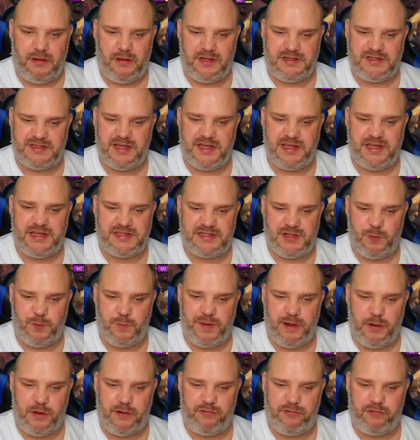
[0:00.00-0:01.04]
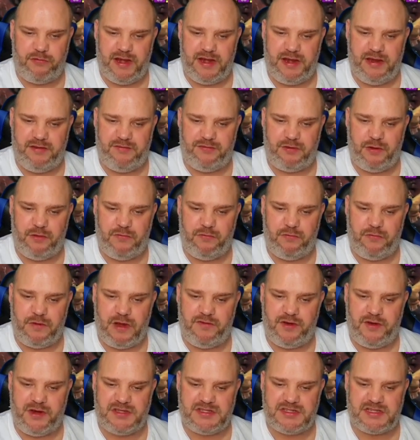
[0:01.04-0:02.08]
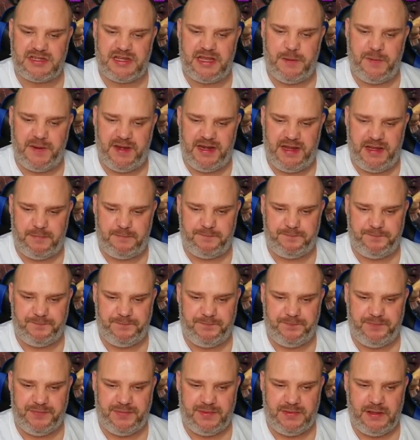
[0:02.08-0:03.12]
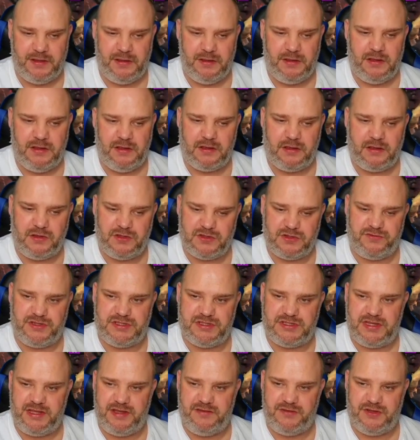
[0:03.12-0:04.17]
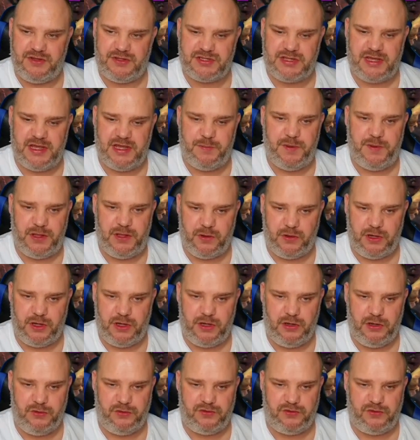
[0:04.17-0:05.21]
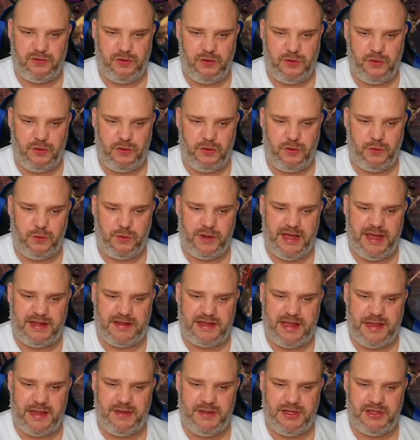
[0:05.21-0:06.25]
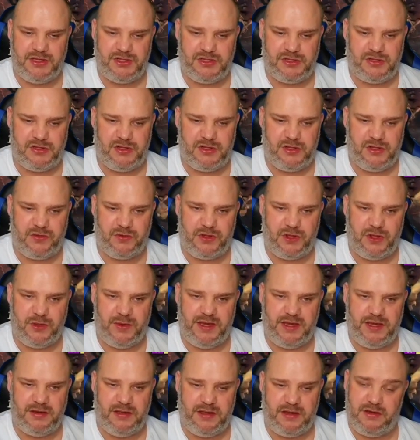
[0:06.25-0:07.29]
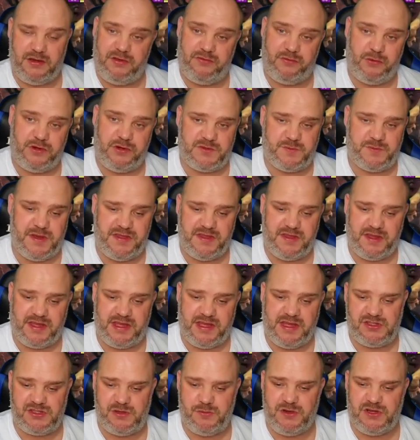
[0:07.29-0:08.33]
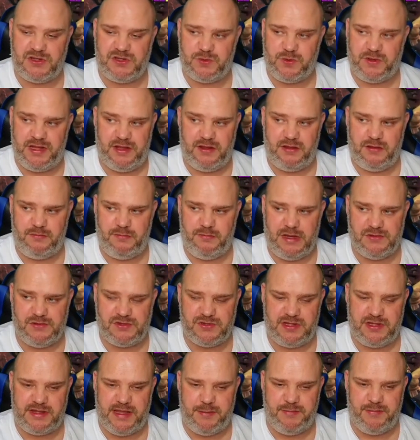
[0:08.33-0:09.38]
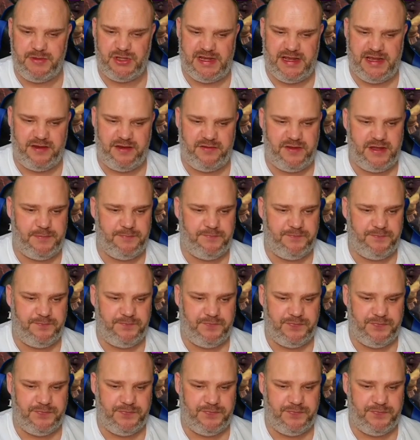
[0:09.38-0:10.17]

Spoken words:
I'd say you're still better off running it through rather than skipping it, because obviously if you skip it, you're going to lose all that damage that you're doing, and you've already spent the keys, so you might as well get most of the damage out of it.